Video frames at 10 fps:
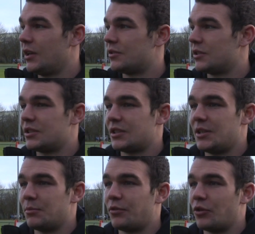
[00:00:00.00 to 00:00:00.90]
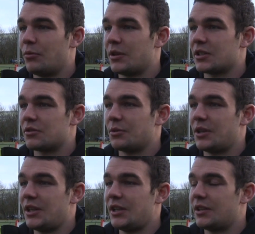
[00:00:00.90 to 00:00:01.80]
It's a team performance, that's what we
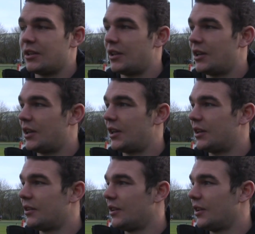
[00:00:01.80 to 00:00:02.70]
need, and I'll